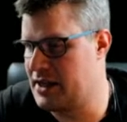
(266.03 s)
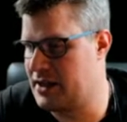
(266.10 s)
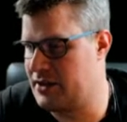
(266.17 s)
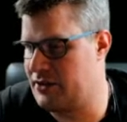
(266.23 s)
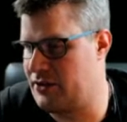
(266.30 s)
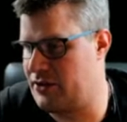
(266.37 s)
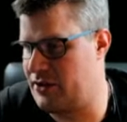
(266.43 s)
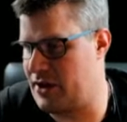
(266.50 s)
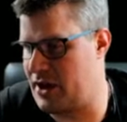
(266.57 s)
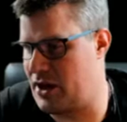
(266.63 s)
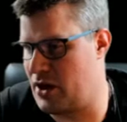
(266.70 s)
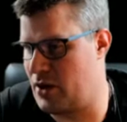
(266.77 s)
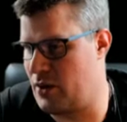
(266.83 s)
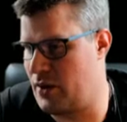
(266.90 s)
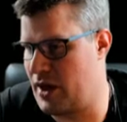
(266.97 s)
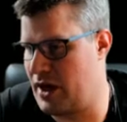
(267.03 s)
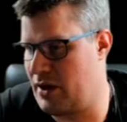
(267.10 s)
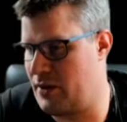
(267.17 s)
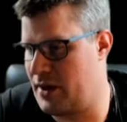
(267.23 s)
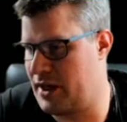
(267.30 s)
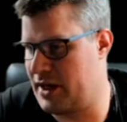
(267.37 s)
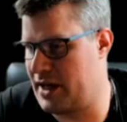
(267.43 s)
So we
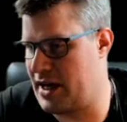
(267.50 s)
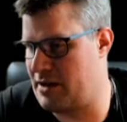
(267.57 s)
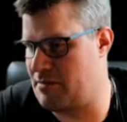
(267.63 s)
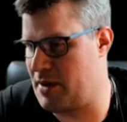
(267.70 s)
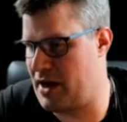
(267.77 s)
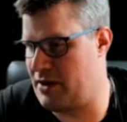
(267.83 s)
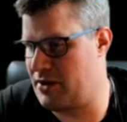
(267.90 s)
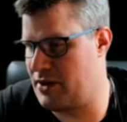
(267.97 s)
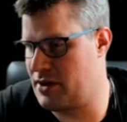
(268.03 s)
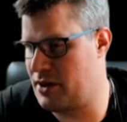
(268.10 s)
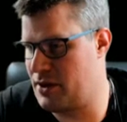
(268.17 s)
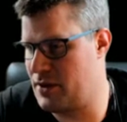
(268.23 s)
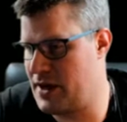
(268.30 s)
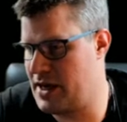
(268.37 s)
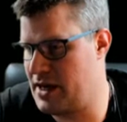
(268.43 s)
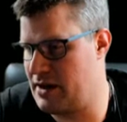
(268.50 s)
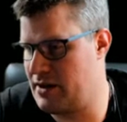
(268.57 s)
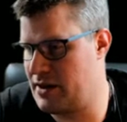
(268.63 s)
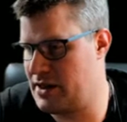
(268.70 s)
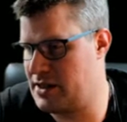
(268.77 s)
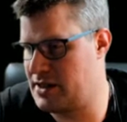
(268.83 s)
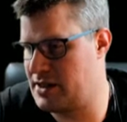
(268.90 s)
will get Python 3 in
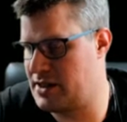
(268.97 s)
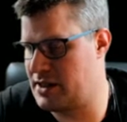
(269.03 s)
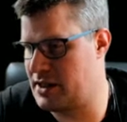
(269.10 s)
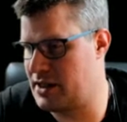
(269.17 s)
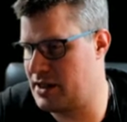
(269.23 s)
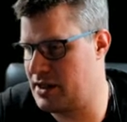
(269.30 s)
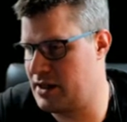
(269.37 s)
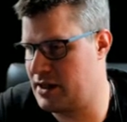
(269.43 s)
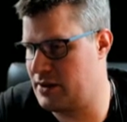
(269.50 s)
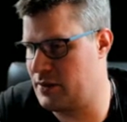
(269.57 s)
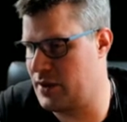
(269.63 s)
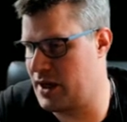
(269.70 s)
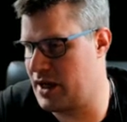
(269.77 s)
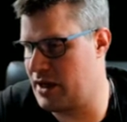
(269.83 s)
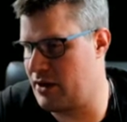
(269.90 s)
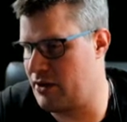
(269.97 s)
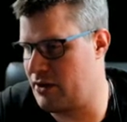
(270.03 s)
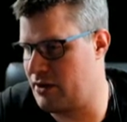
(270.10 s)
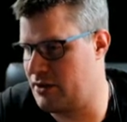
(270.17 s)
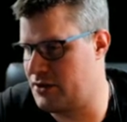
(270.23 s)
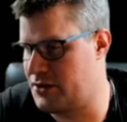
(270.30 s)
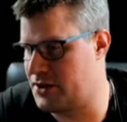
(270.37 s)
this, and we
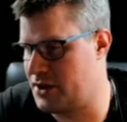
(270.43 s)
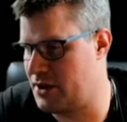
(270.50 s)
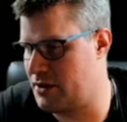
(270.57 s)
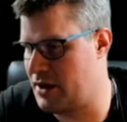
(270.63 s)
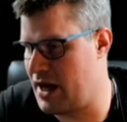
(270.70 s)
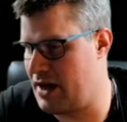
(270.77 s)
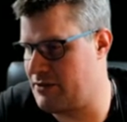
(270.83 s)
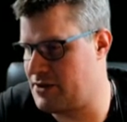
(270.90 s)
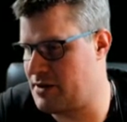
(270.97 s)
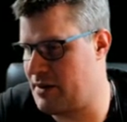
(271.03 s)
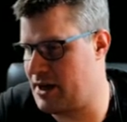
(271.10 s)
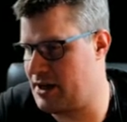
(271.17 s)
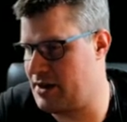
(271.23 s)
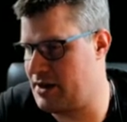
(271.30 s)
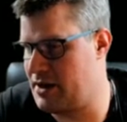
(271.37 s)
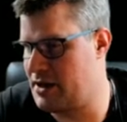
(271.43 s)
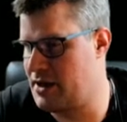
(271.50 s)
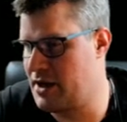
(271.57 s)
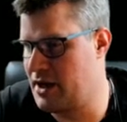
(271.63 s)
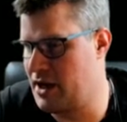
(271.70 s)
also have some other